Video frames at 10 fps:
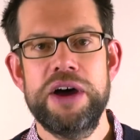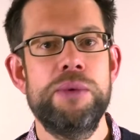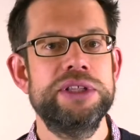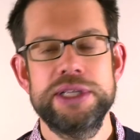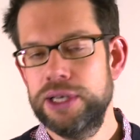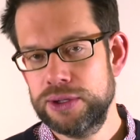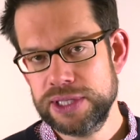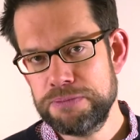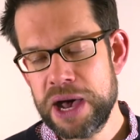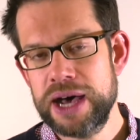I went to lots
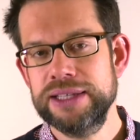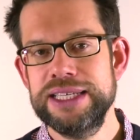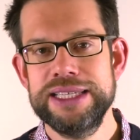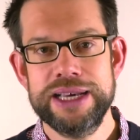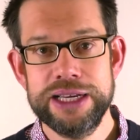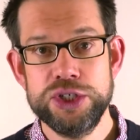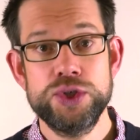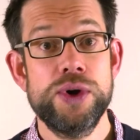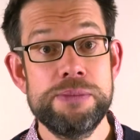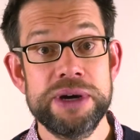of parties, I
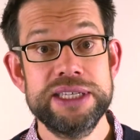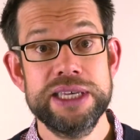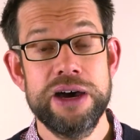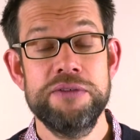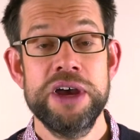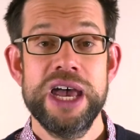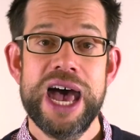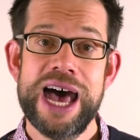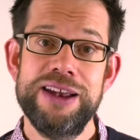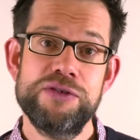enjoyed myself,
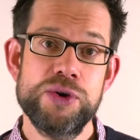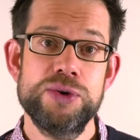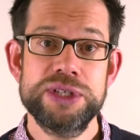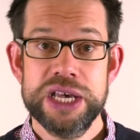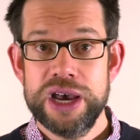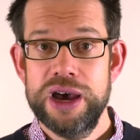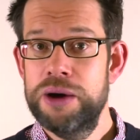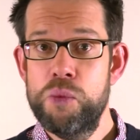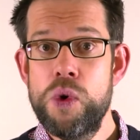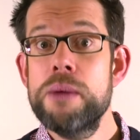and of course,
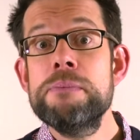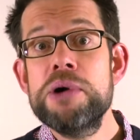at one